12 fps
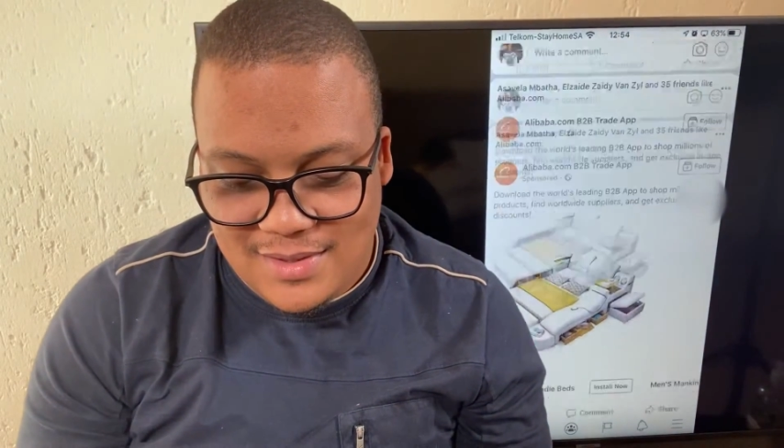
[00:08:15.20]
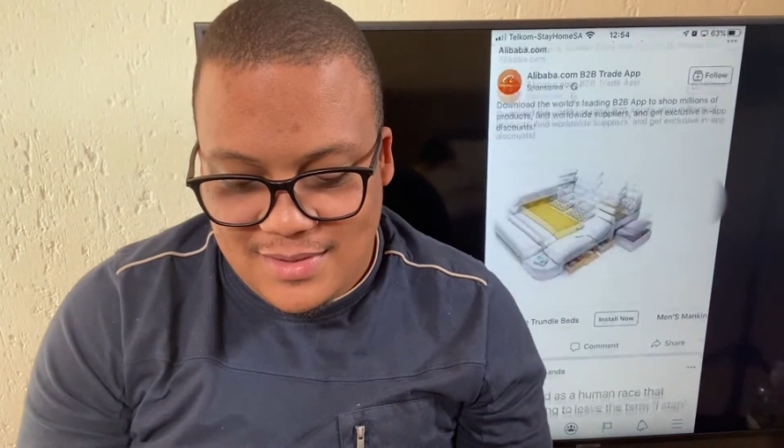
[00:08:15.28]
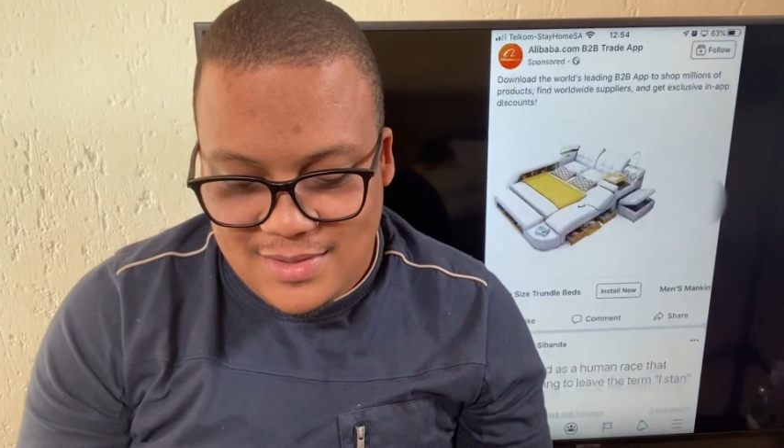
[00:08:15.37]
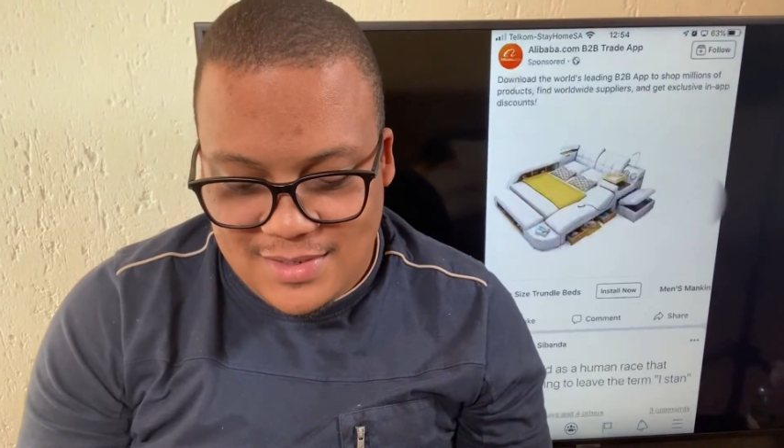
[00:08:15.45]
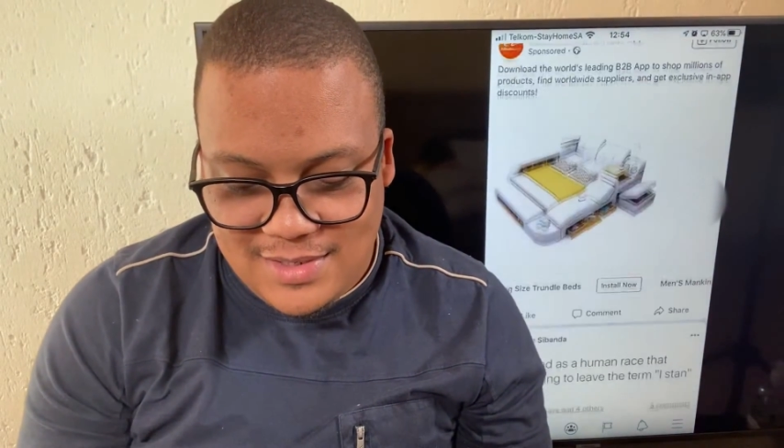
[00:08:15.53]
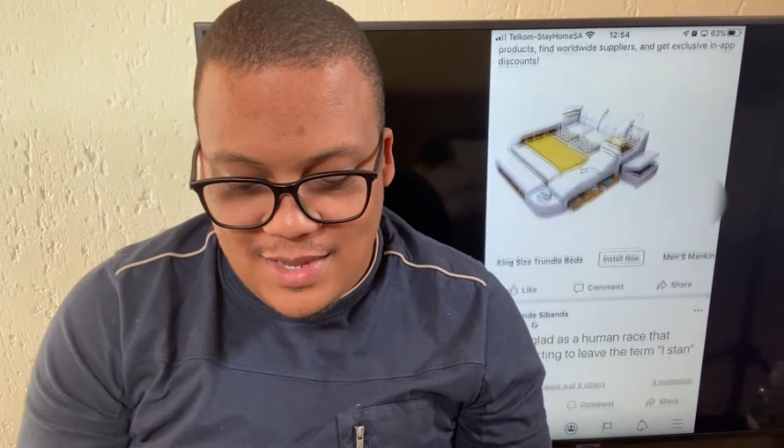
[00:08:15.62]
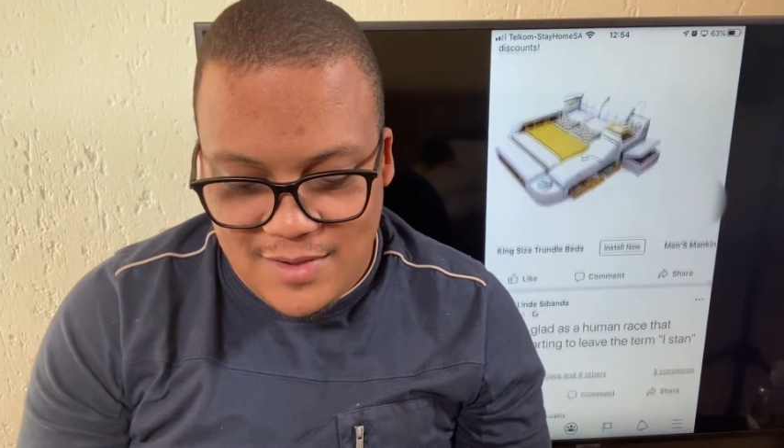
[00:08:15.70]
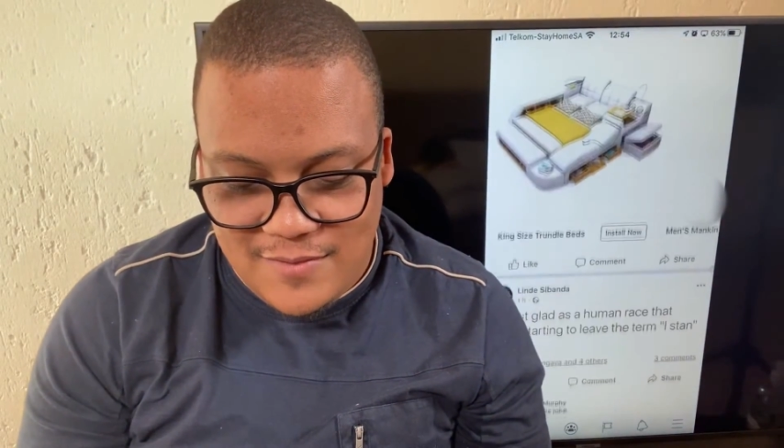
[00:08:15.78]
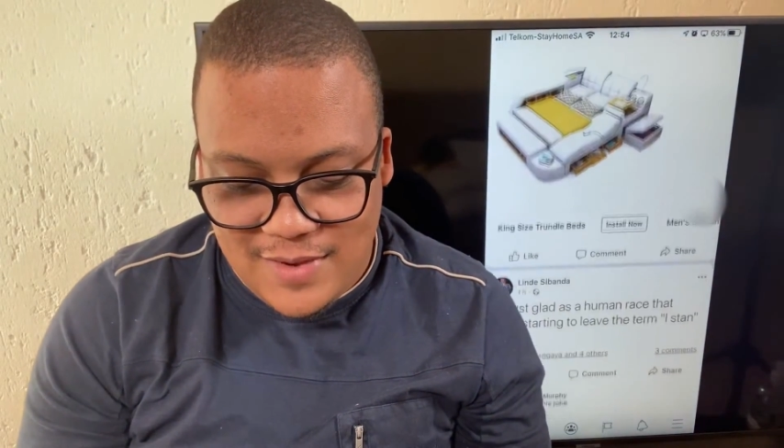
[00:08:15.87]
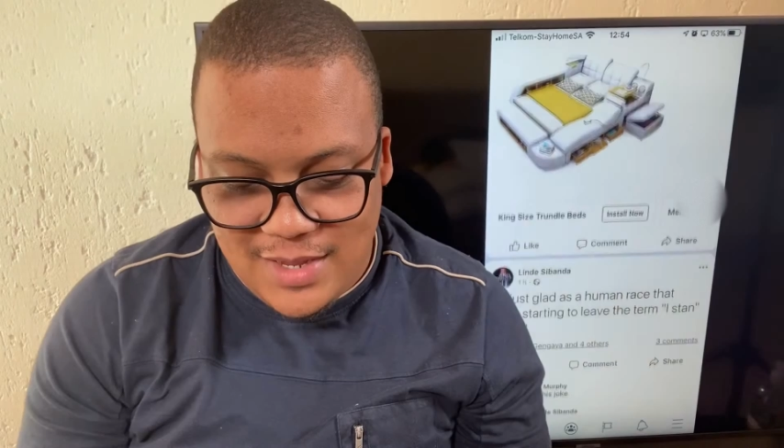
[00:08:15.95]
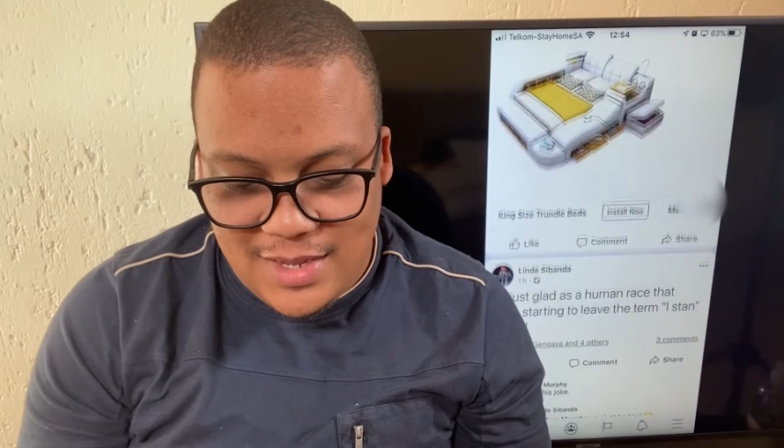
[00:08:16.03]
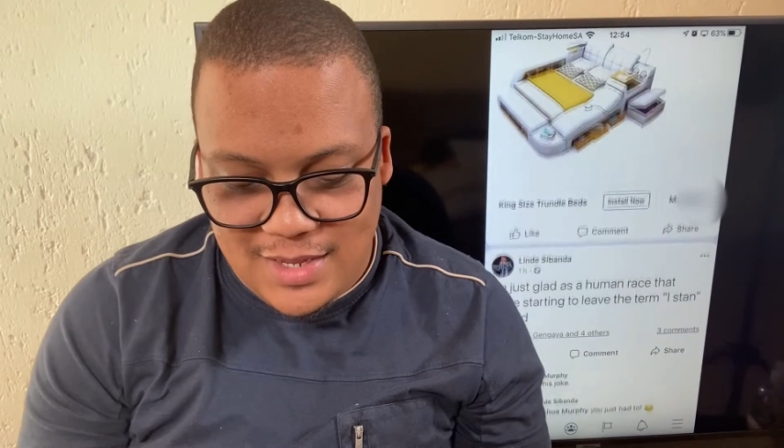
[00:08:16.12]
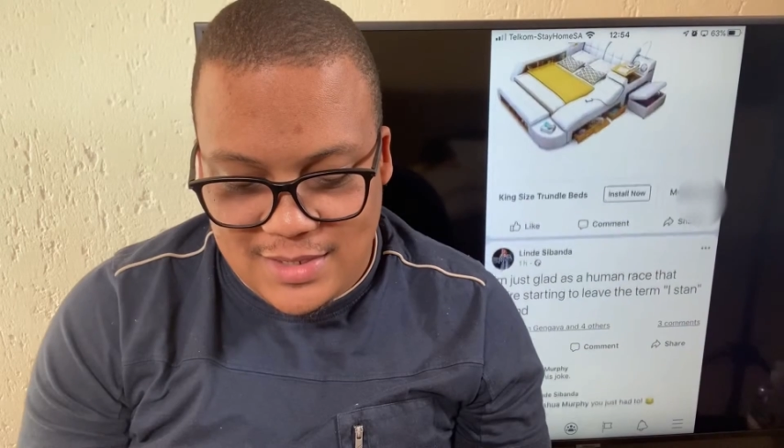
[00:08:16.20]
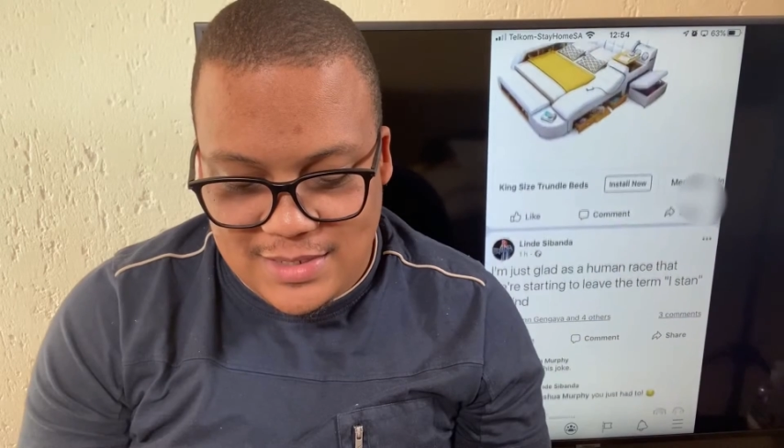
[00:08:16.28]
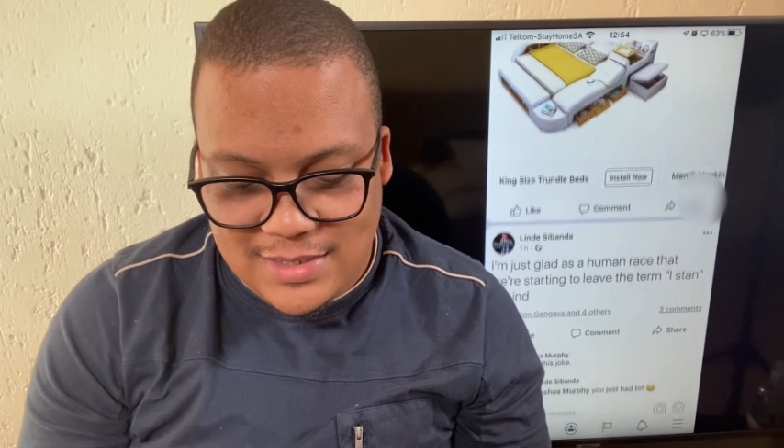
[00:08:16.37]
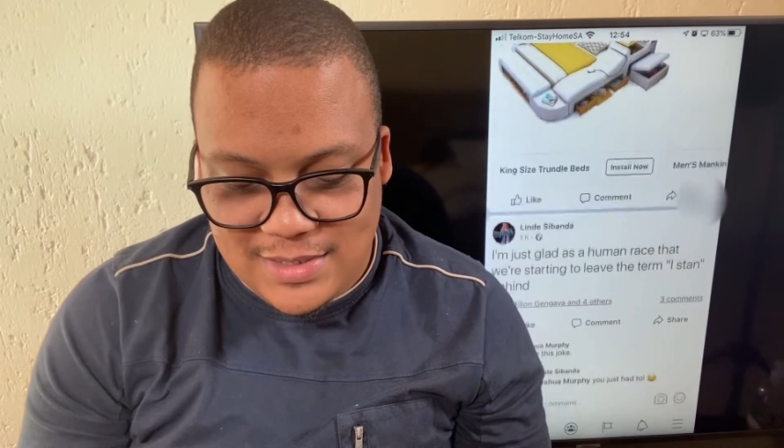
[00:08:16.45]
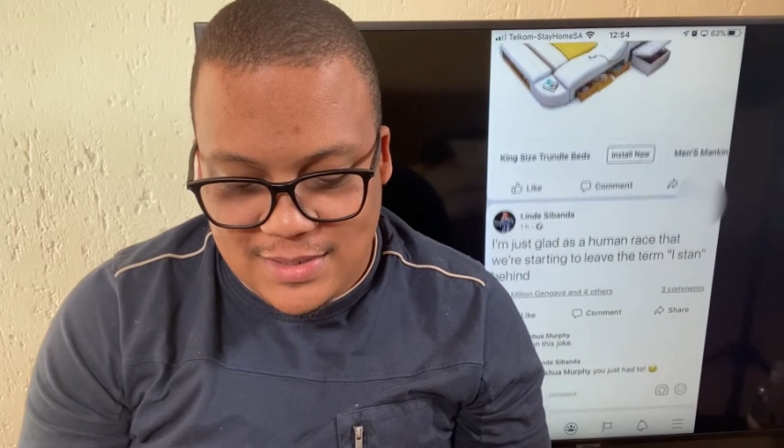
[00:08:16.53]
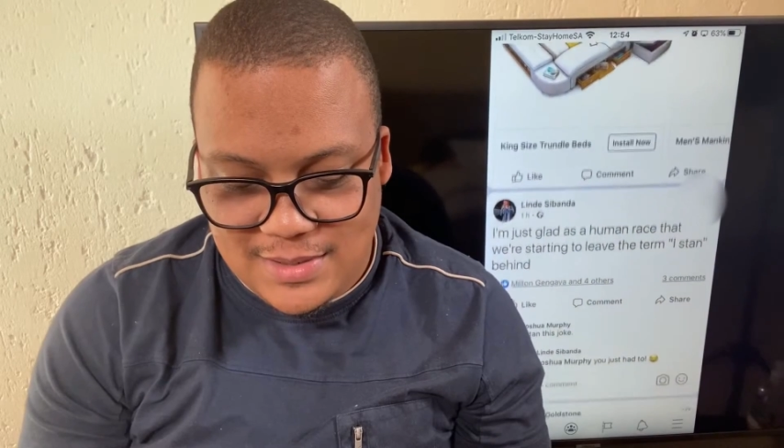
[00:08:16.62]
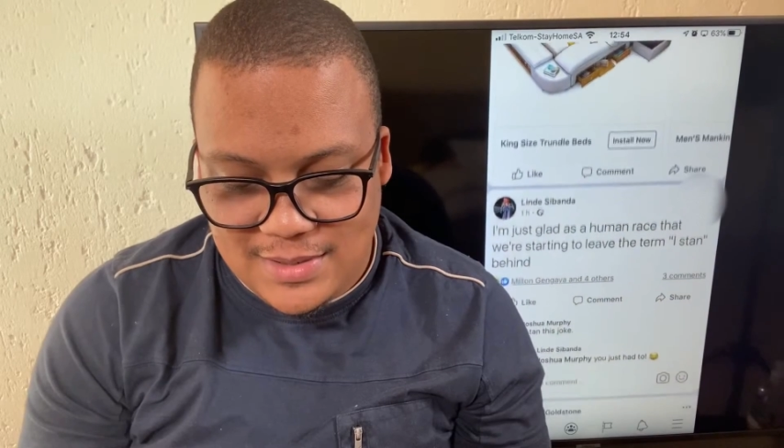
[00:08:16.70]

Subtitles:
This thing of the ANC.